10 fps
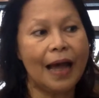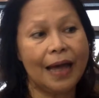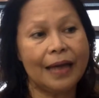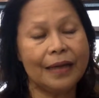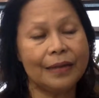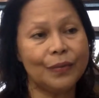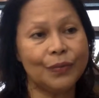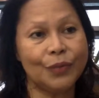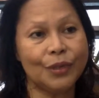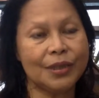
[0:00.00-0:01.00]
I
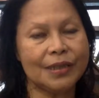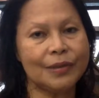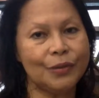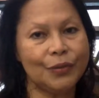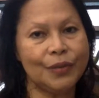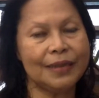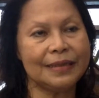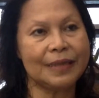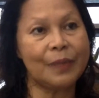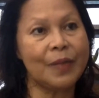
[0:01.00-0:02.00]
was doing
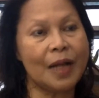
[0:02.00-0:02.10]
some